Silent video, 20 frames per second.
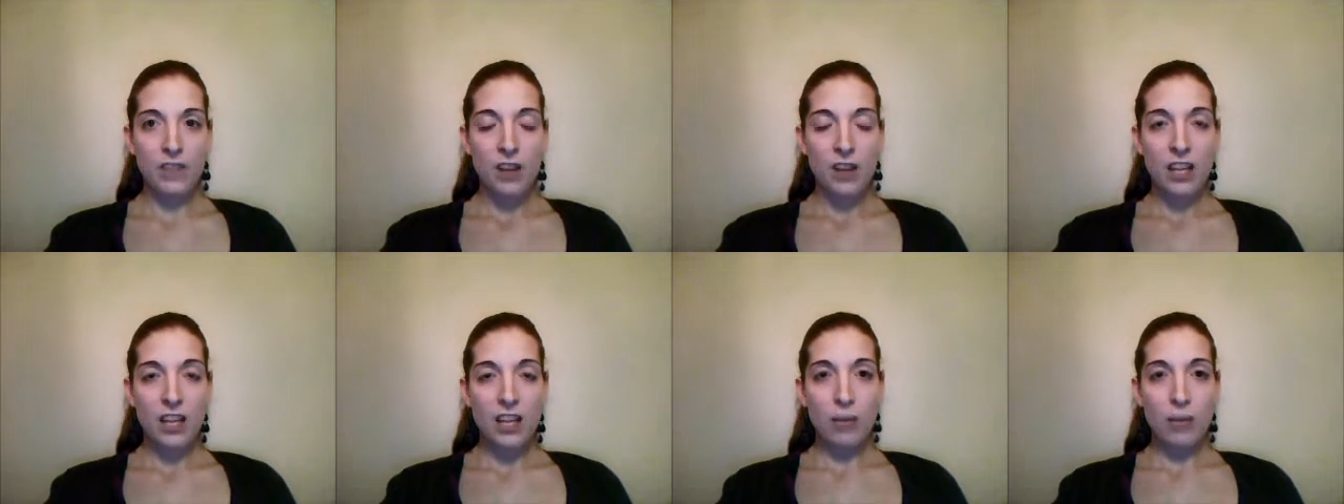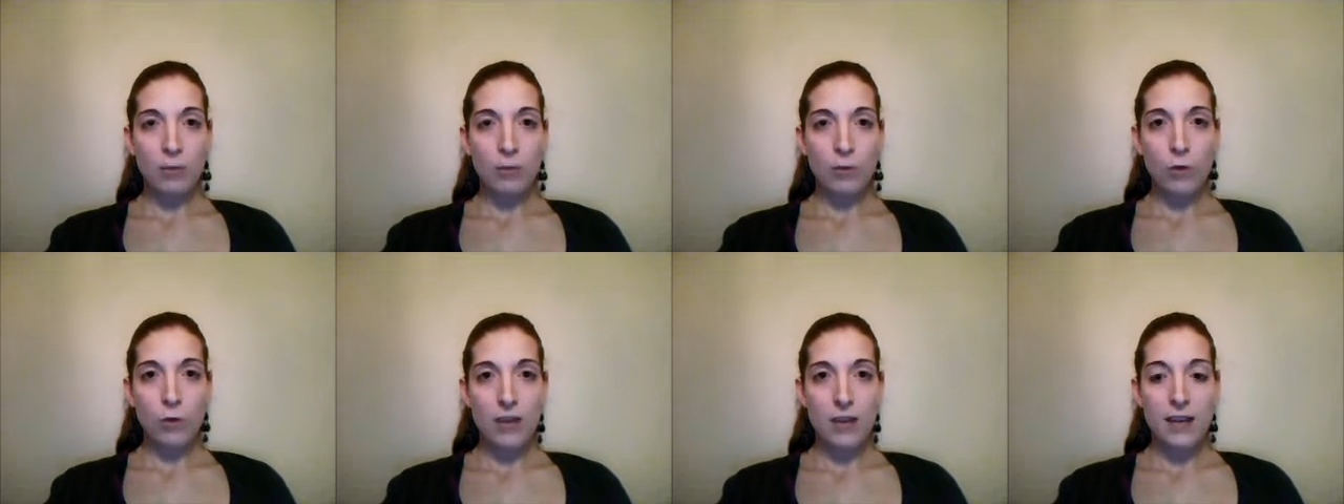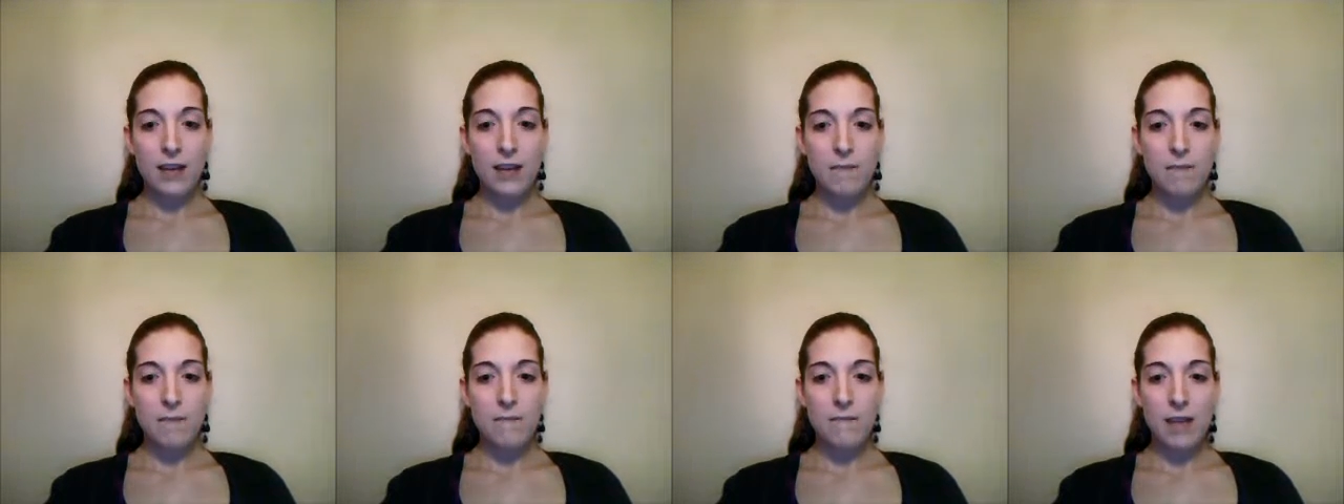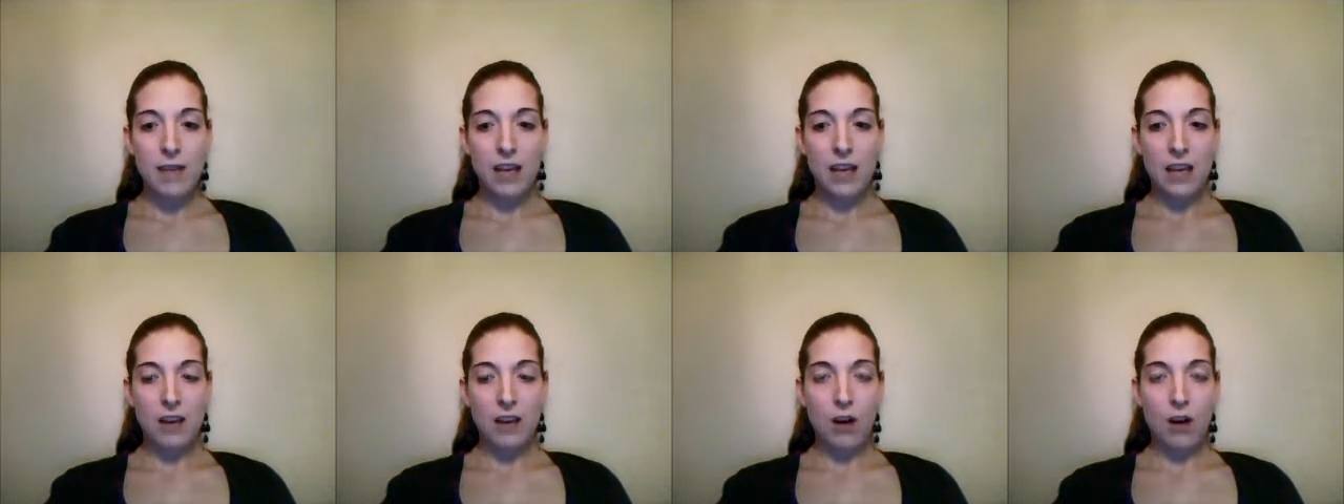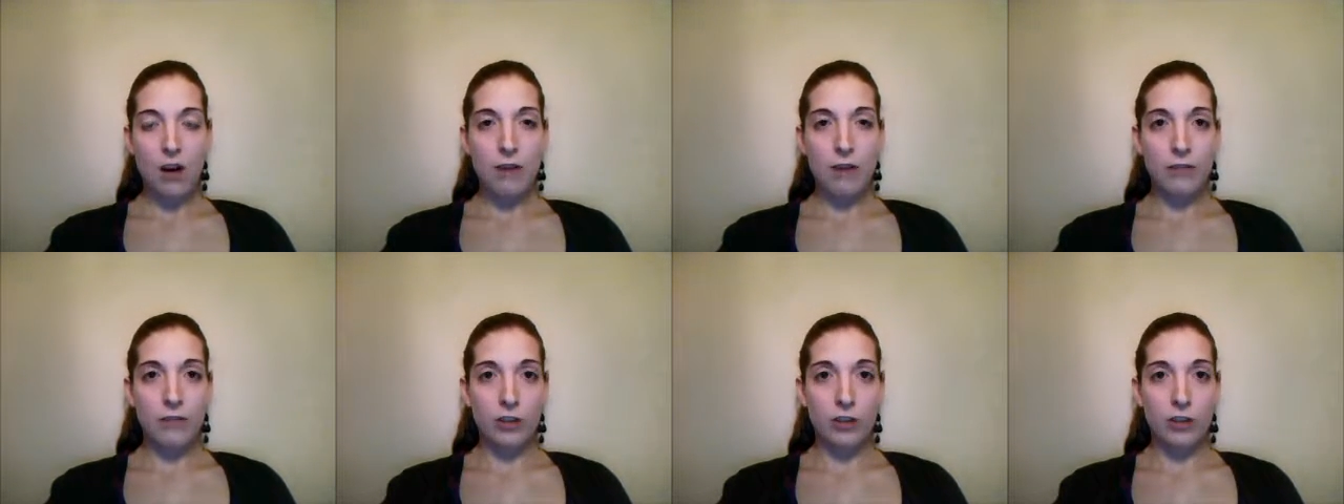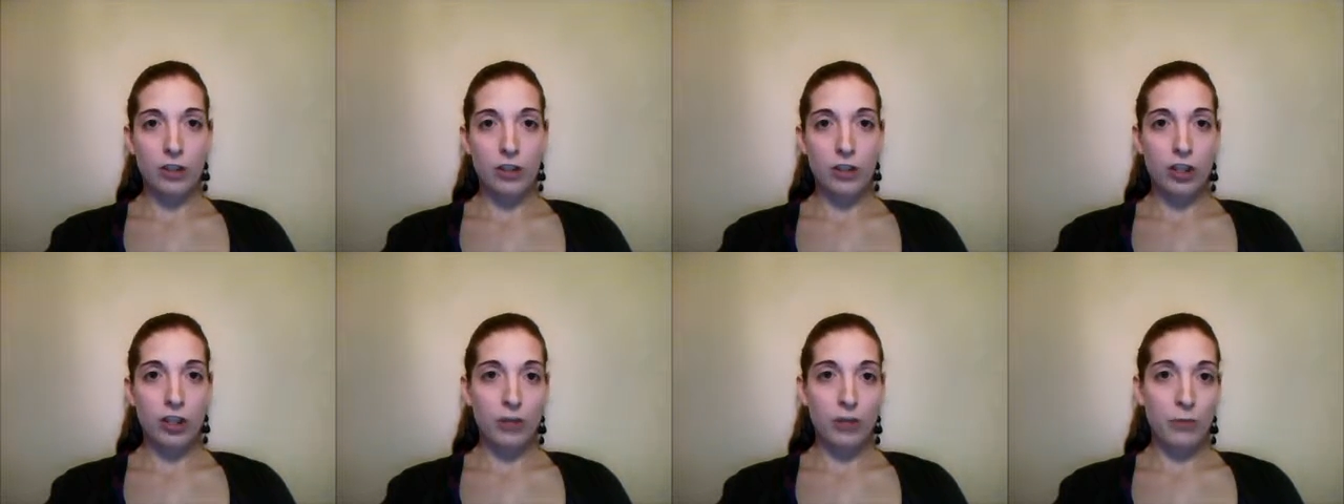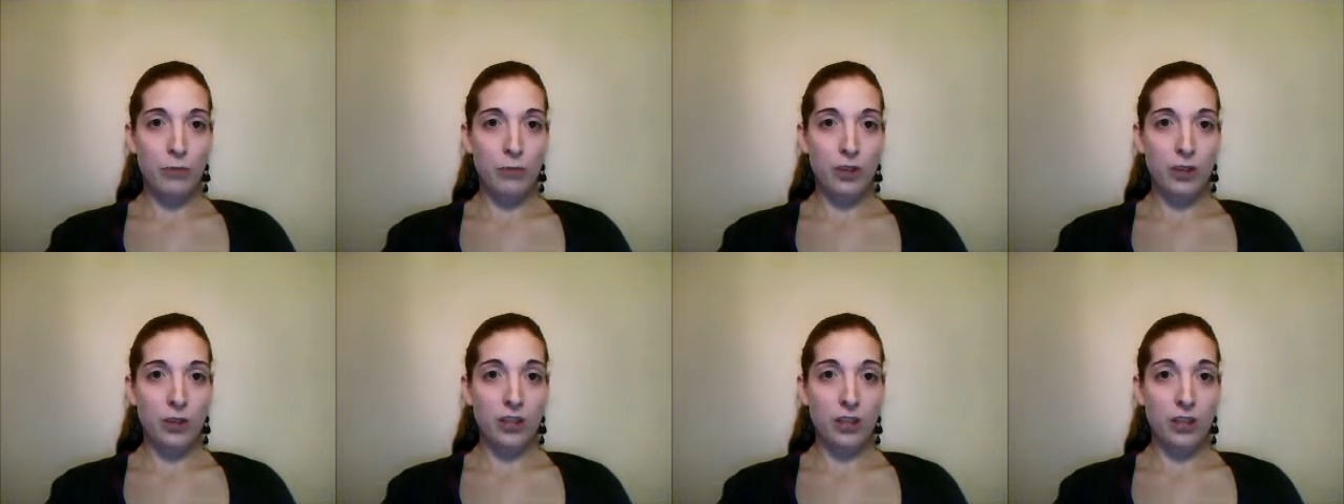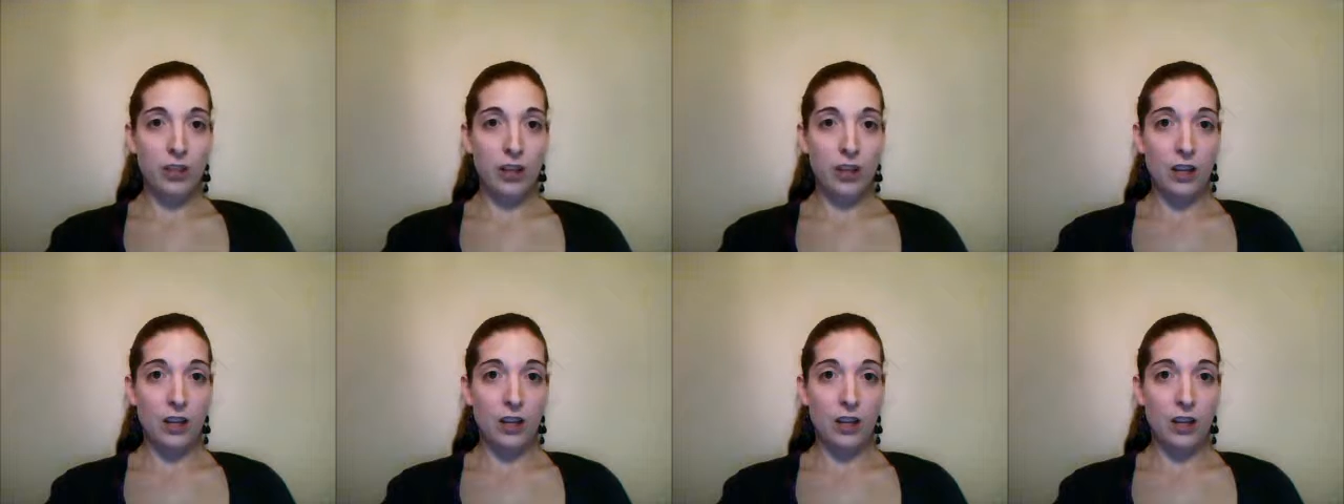an employee may offer to put